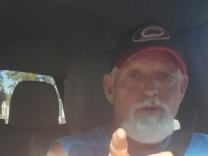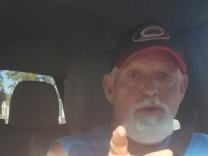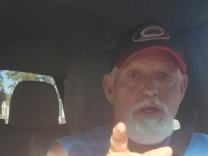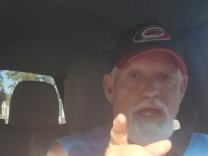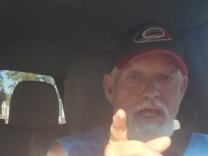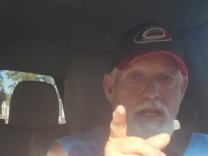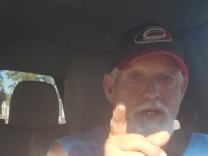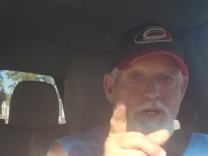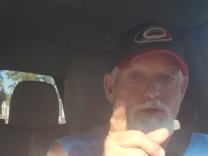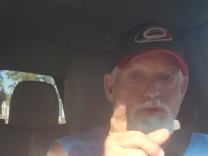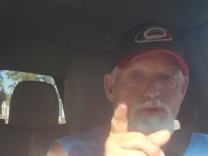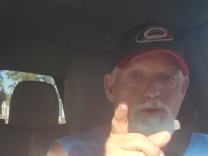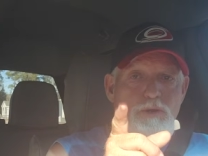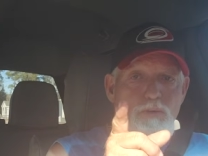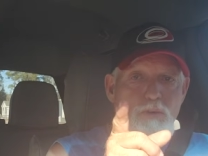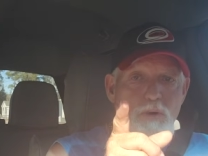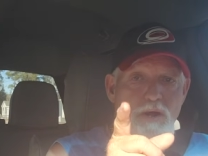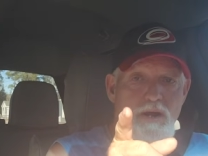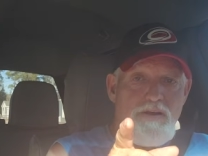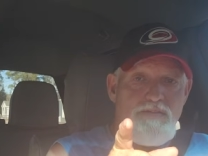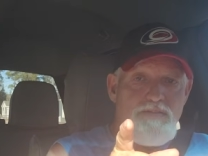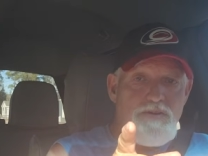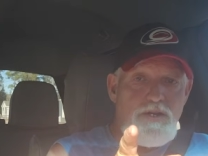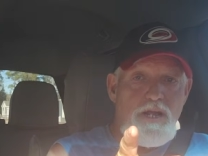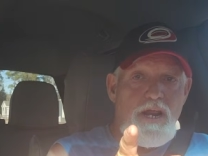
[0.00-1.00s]
in doing
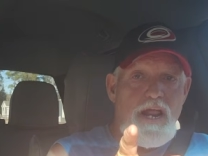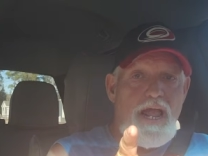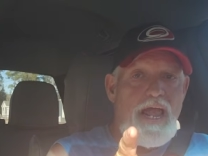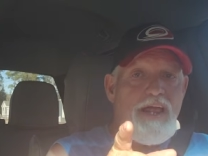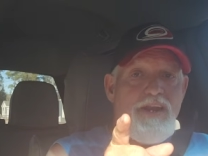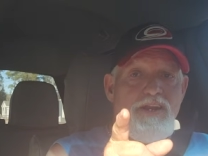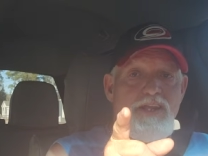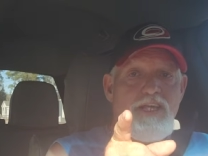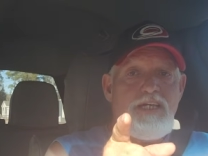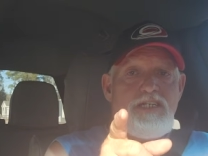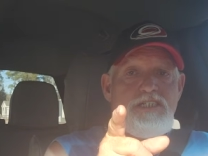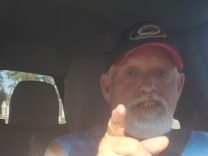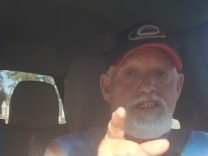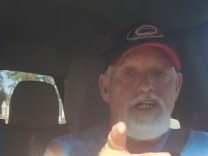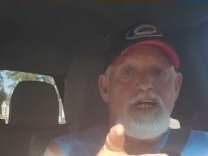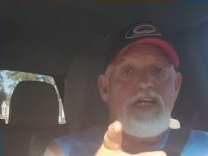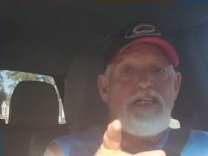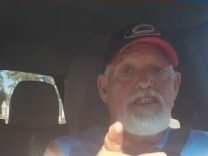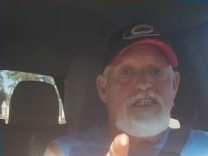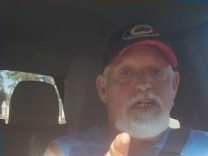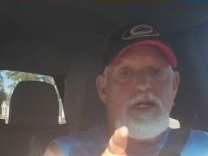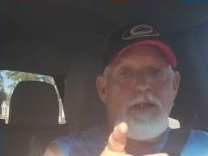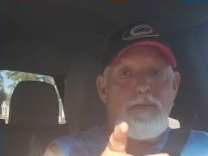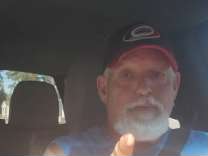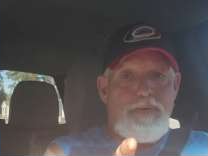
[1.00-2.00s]
whatever you, and this
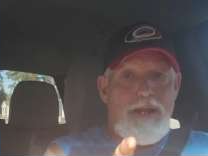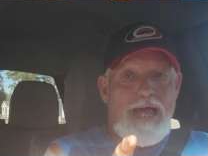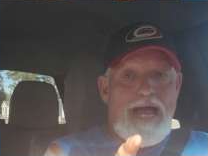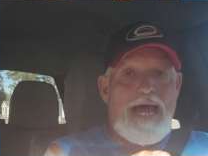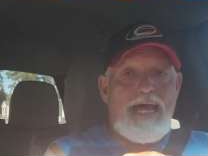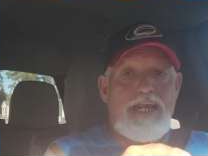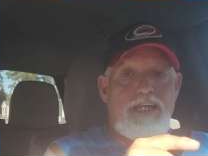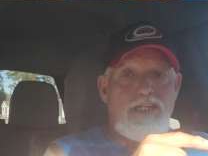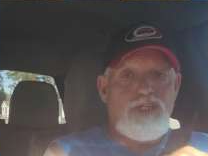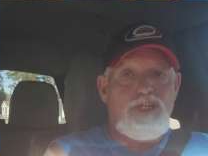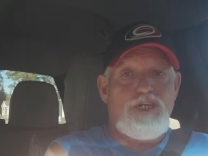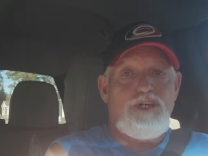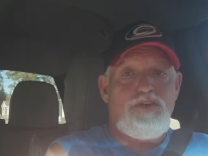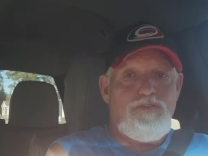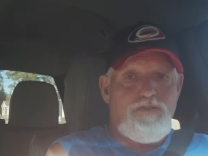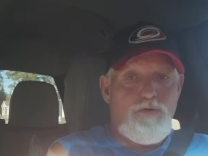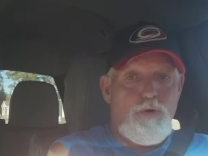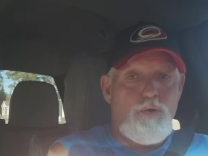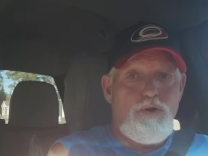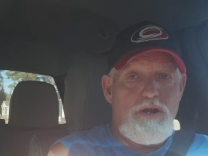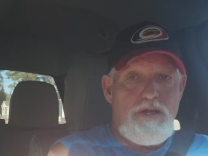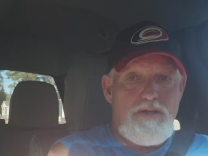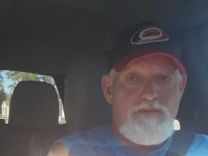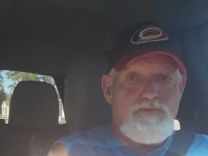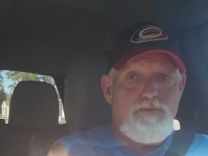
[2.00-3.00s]
doesn't apply to just
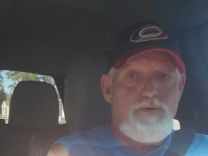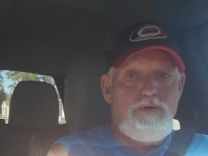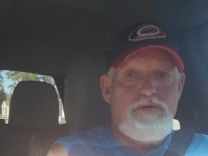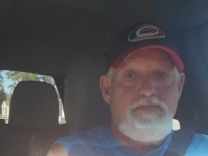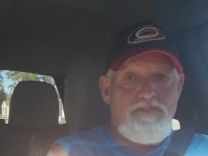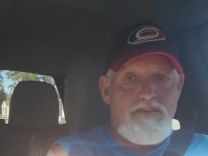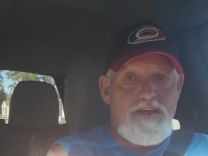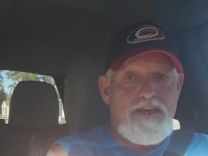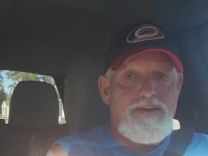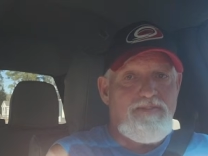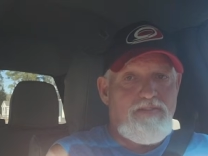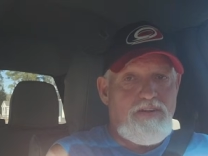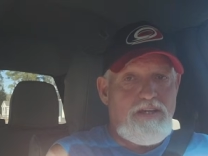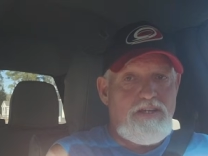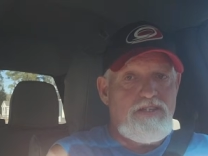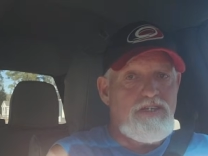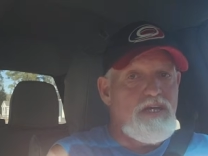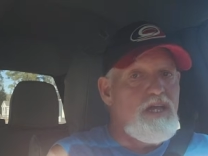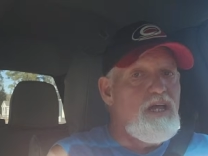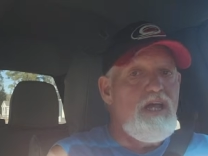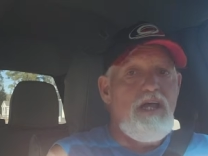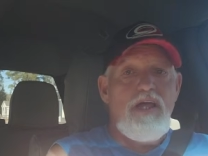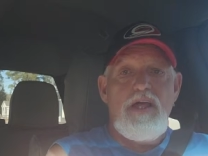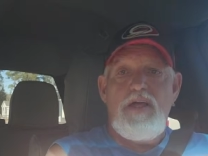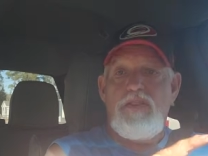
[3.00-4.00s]
Ford F150s.
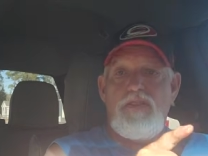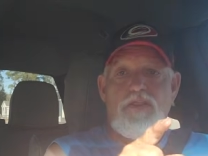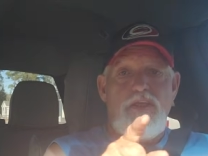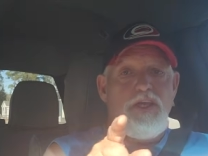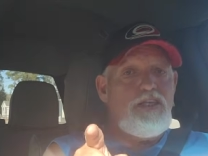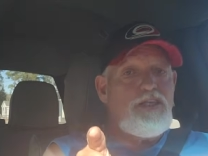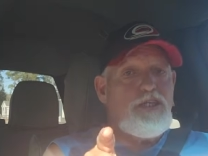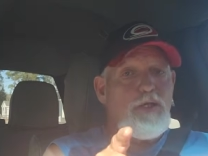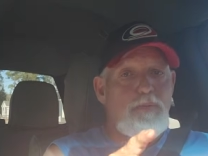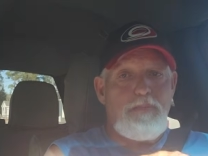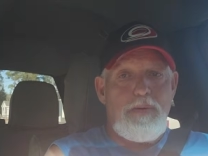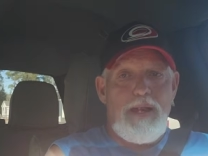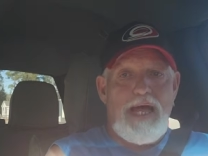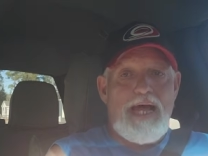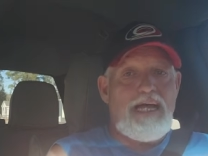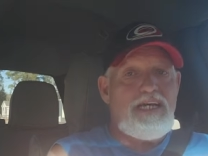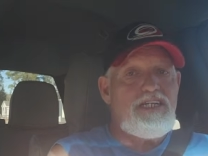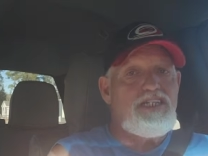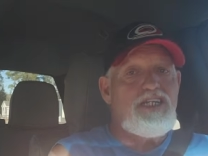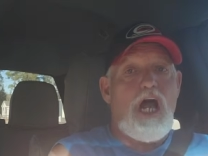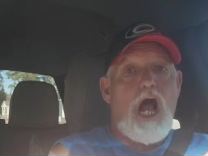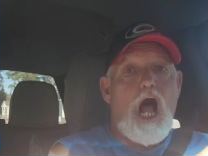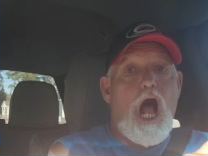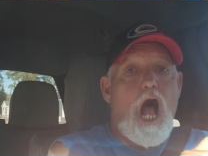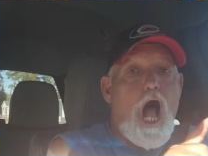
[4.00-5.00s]
This applies
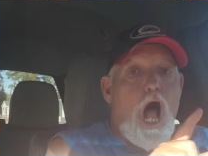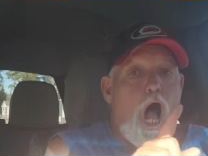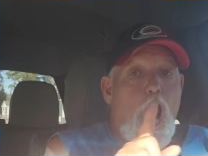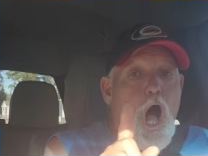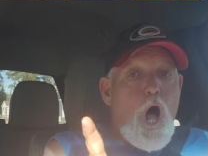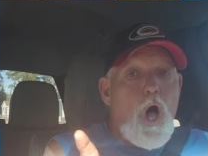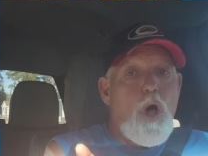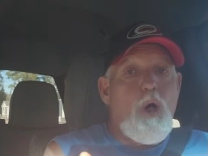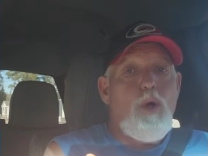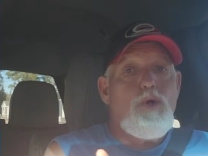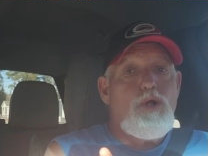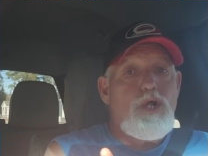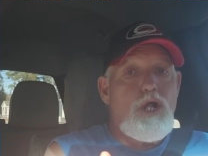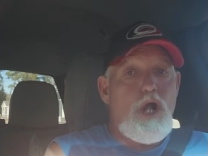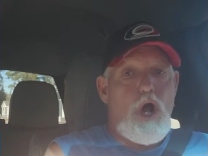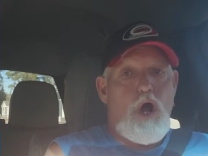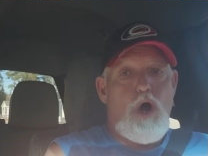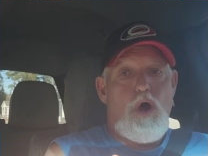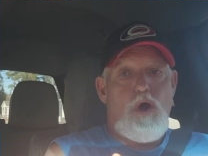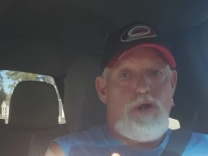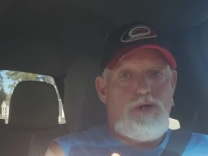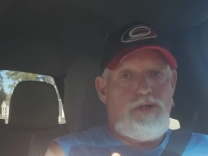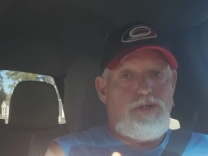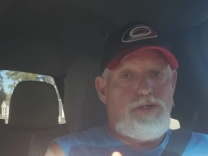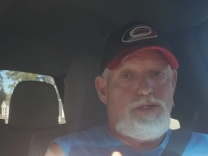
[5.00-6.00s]
to all
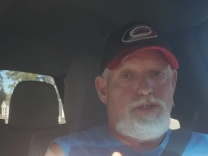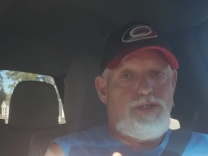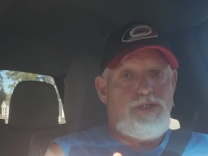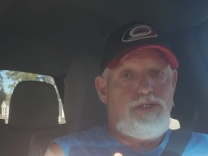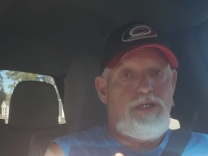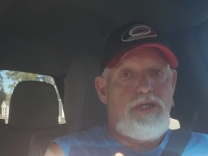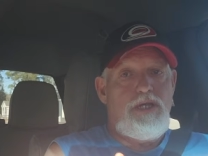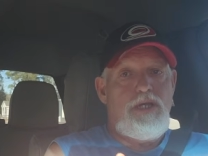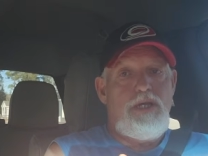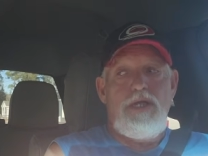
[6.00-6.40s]
cars.